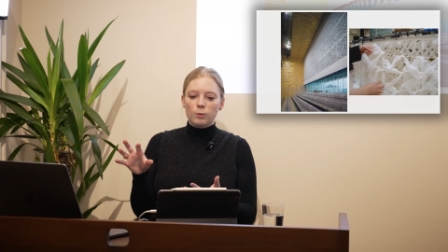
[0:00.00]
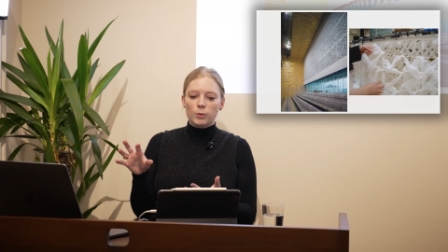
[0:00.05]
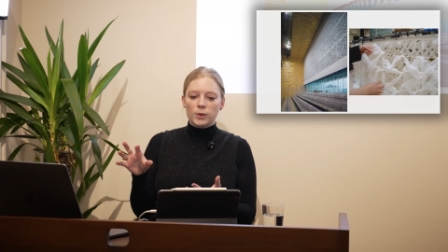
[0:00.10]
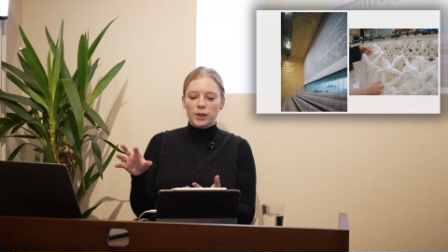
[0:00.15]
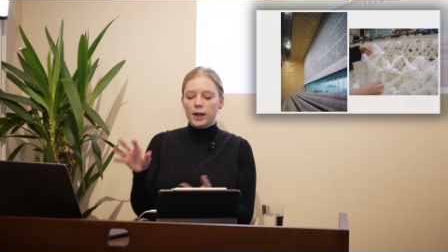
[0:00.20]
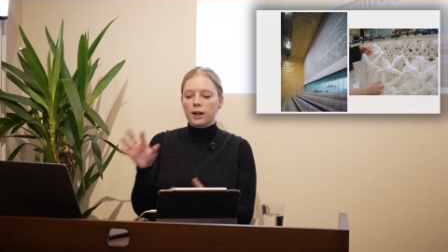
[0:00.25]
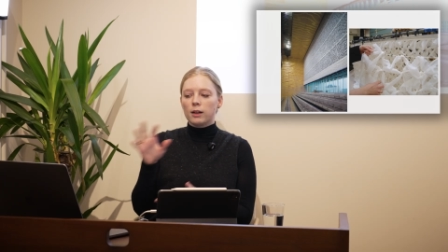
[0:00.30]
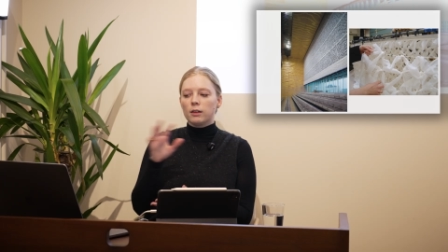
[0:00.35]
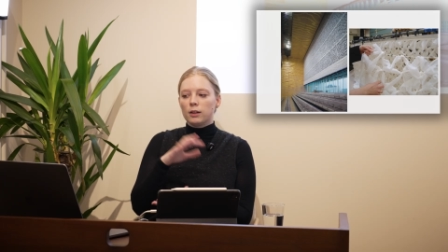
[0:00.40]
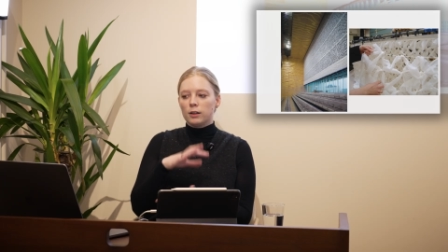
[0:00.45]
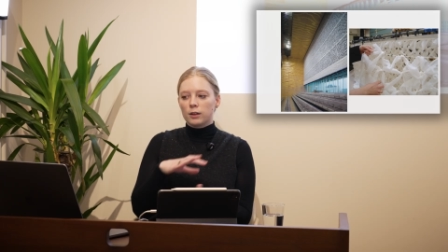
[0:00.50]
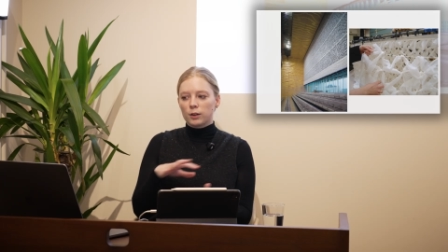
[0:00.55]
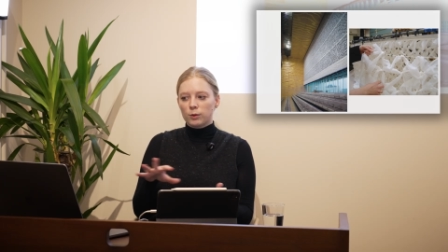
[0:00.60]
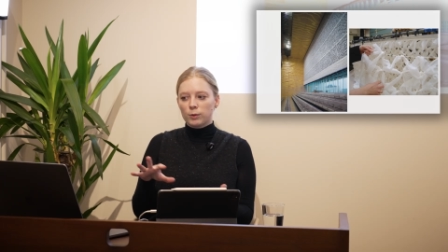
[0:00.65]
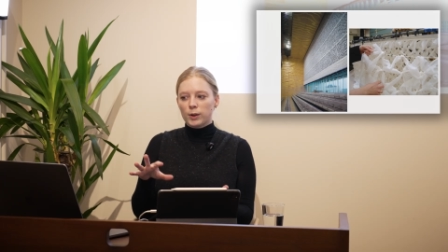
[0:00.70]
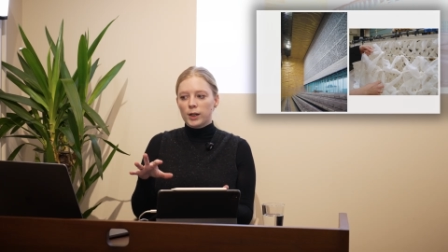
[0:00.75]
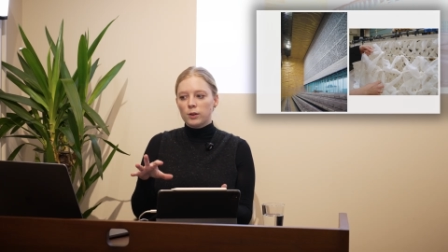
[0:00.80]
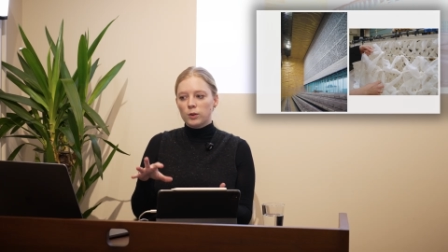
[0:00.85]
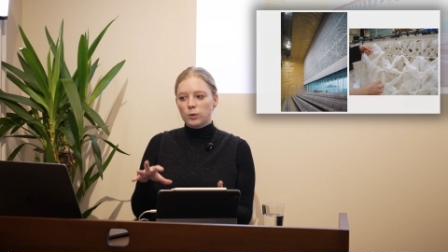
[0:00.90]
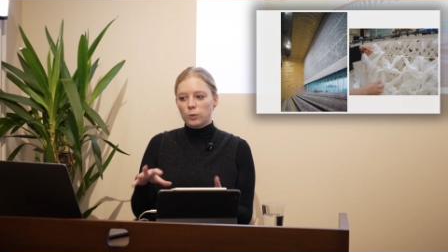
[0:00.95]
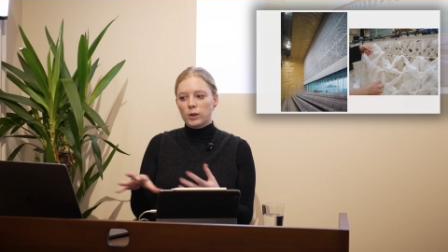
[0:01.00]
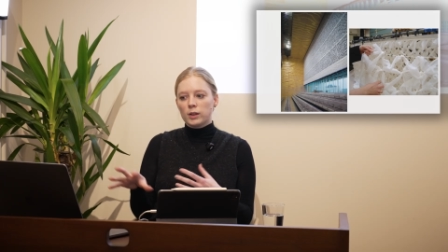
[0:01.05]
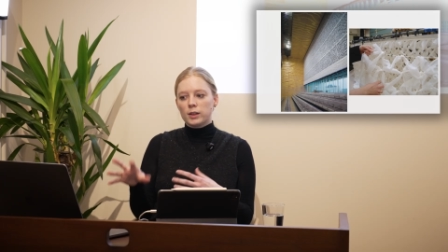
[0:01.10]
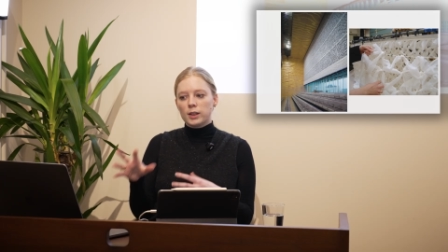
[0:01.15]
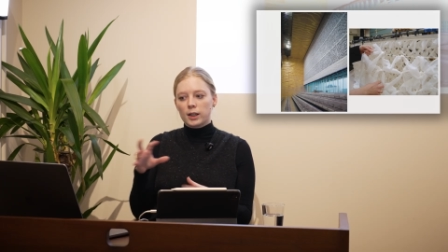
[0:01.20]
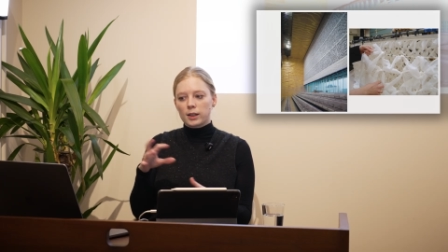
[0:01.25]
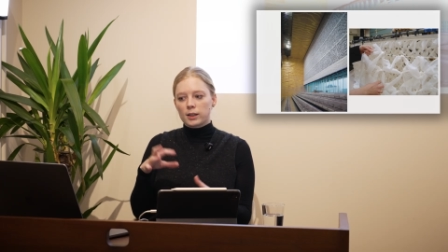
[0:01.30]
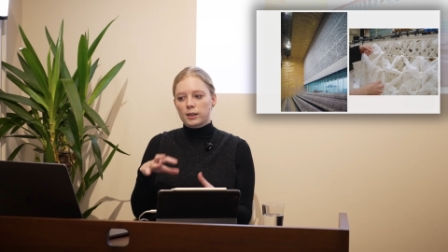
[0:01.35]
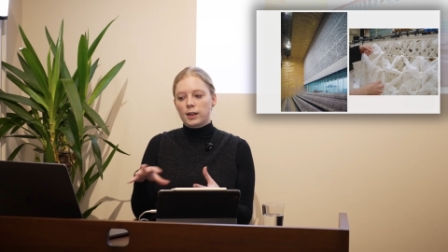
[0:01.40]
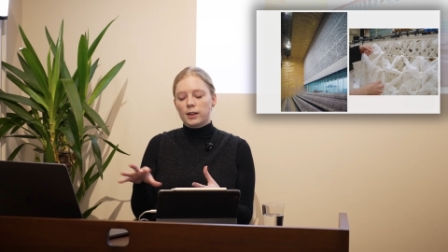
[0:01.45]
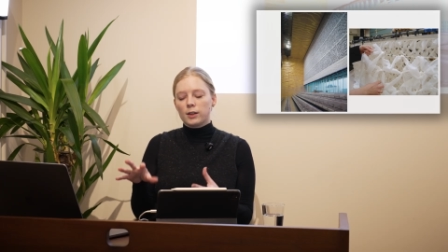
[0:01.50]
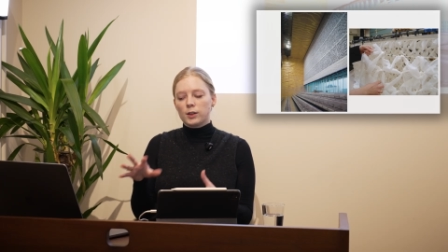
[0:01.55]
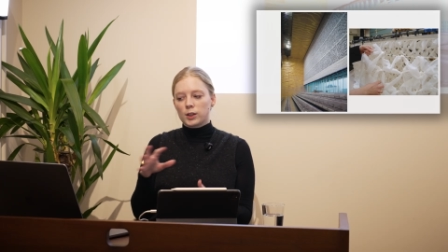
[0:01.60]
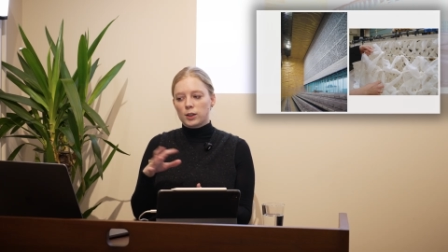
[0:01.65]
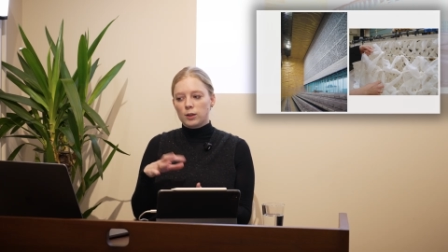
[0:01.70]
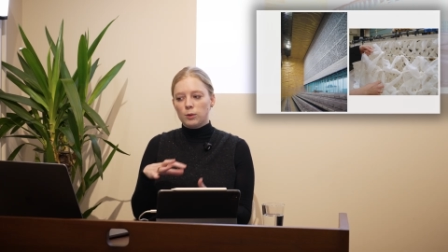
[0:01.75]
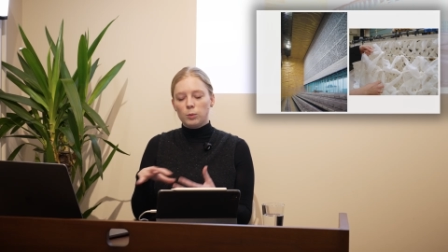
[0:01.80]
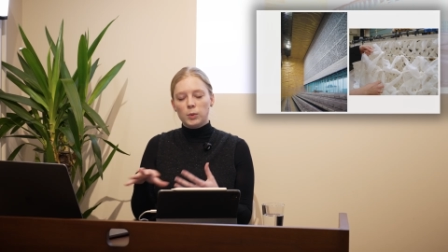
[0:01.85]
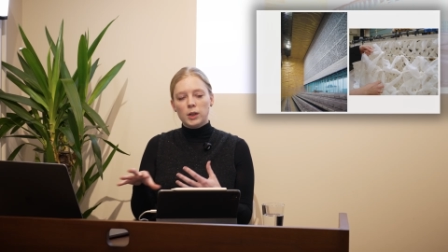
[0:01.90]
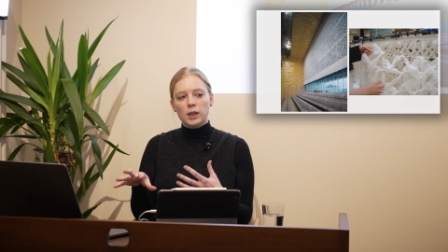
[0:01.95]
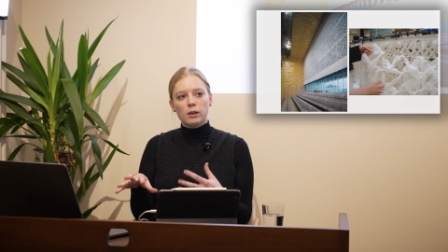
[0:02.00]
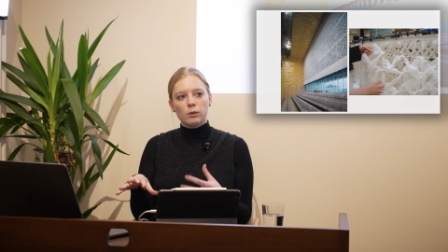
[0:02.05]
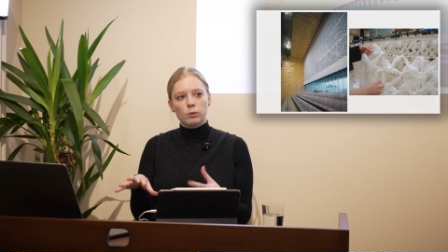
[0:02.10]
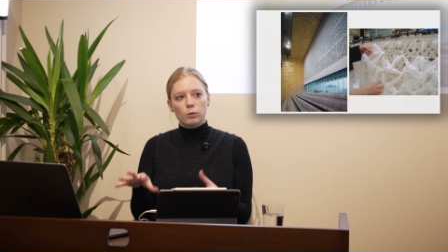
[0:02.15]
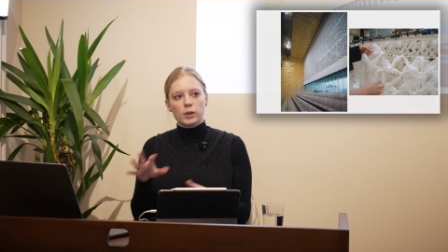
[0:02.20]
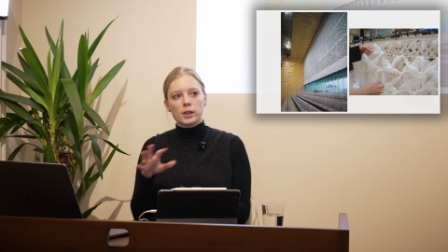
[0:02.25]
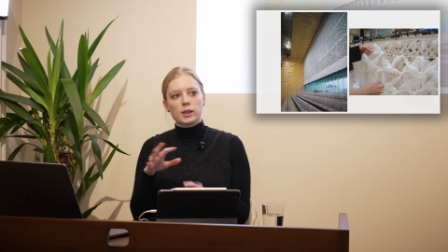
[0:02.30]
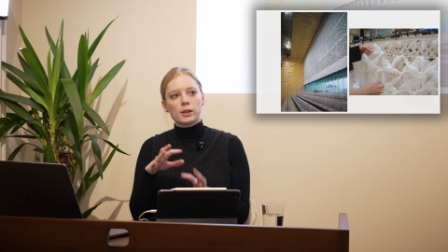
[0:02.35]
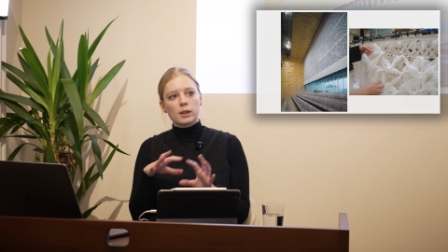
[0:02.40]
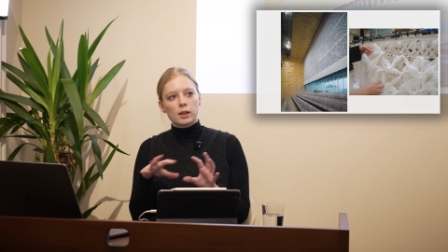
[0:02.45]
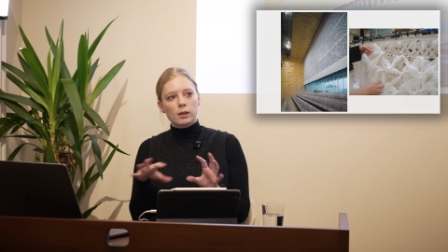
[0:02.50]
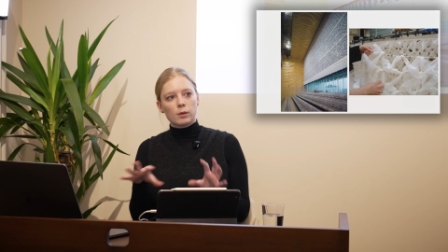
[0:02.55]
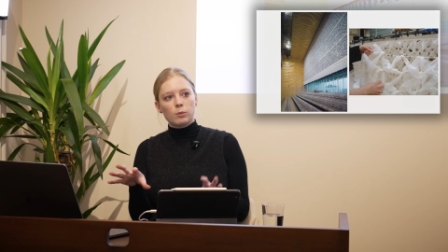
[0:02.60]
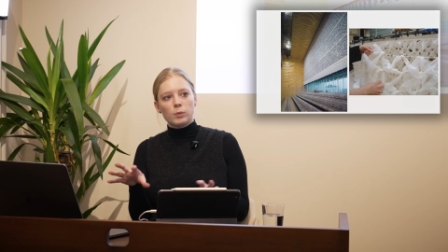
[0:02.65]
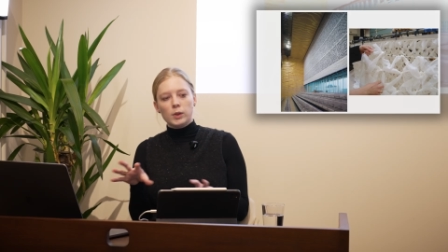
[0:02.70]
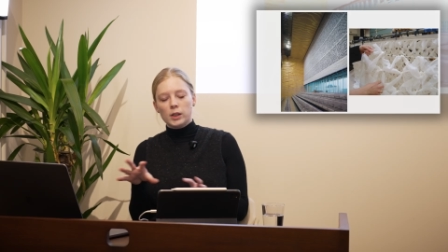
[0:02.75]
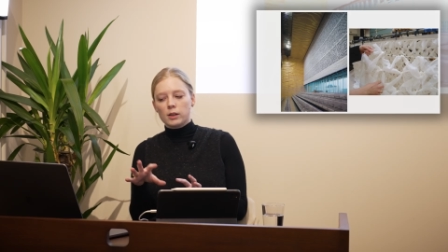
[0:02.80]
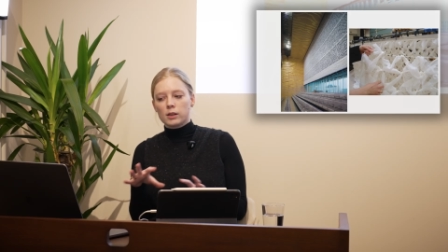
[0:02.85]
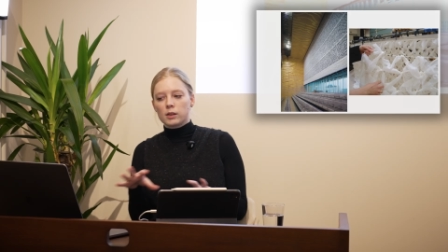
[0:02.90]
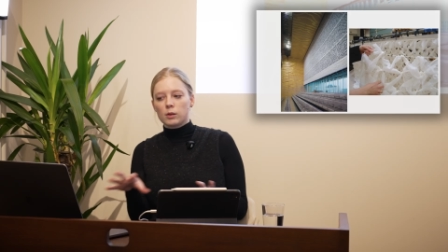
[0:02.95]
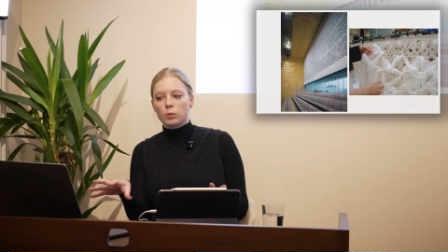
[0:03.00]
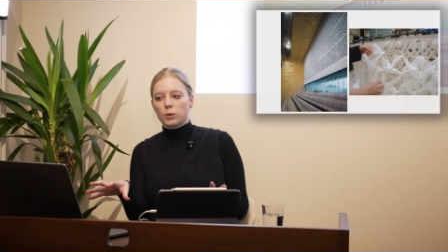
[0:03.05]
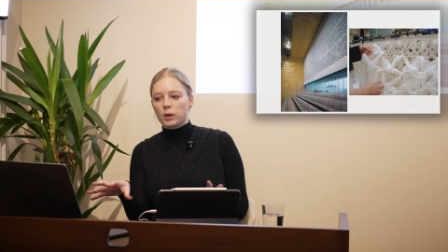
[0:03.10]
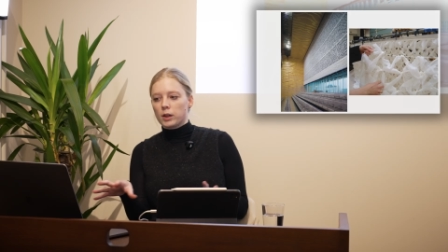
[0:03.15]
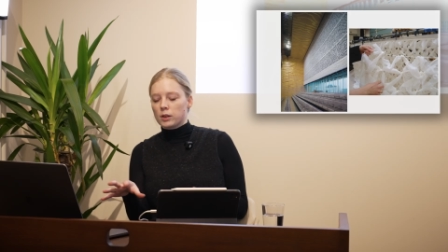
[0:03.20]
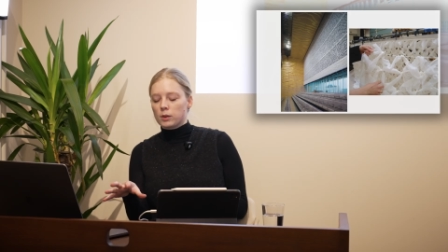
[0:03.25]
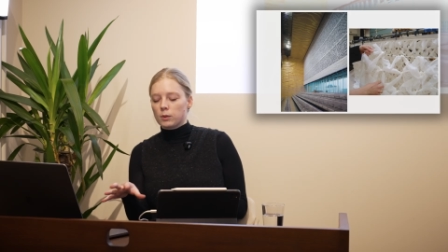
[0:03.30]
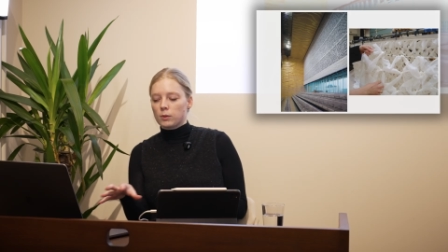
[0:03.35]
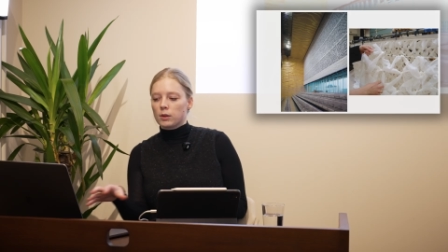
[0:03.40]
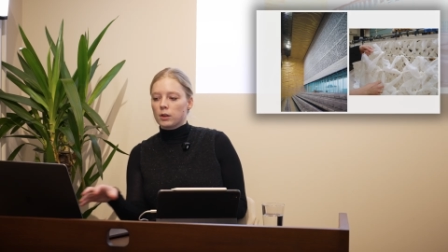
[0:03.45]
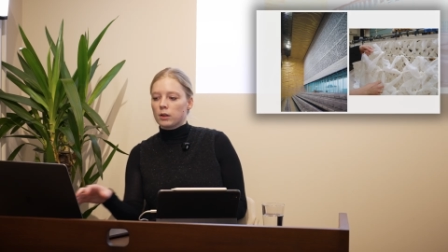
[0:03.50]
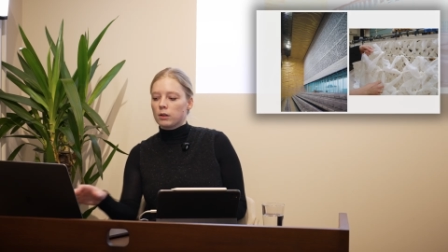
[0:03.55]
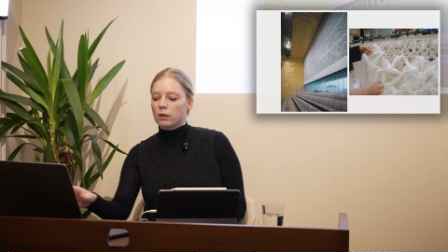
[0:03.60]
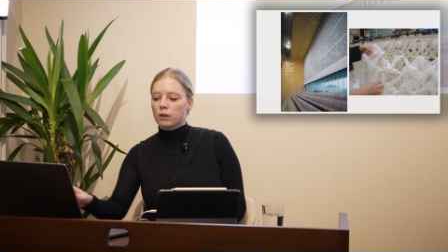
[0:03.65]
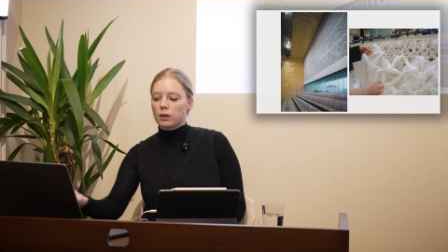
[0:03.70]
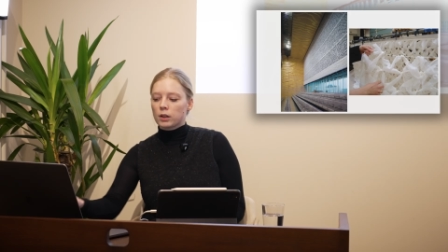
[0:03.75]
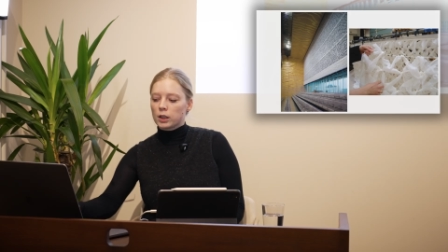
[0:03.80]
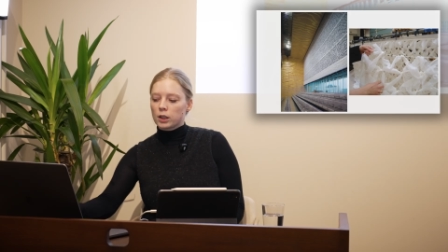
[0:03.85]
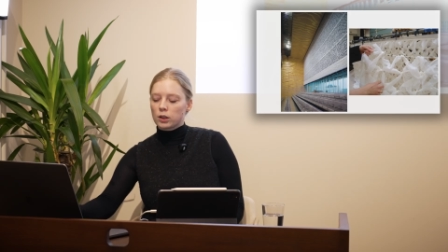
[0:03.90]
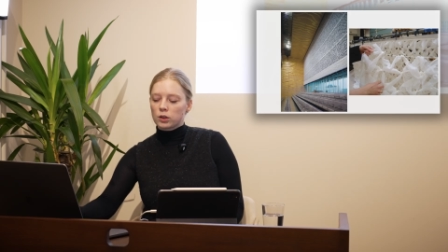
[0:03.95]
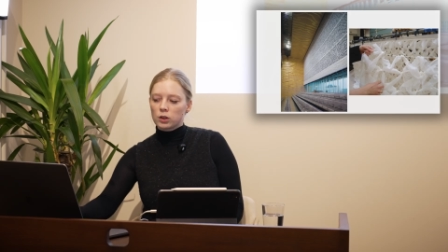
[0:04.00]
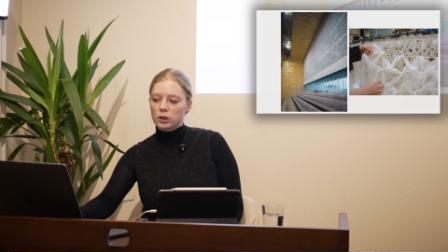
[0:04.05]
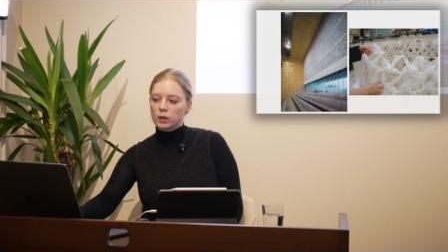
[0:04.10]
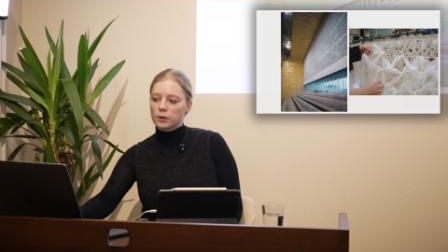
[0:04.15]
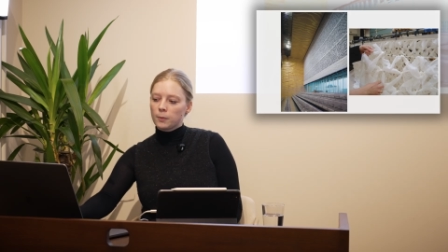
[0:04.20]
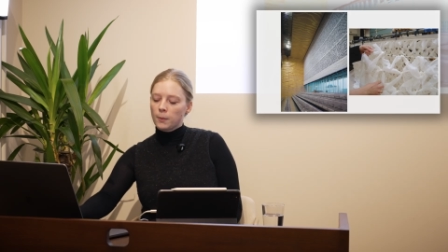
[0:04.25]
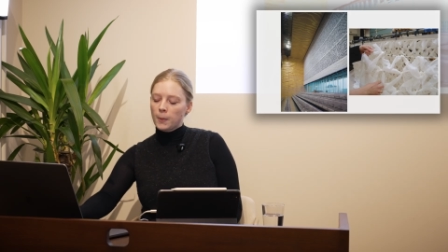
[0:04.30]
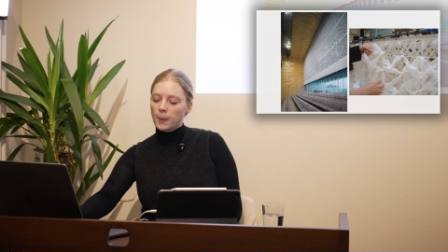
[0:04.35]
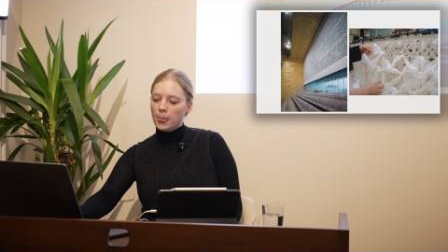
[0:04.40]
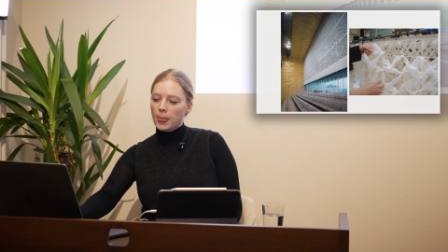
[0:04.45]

dialogue around what textiles could be was like being suppressed within architecture.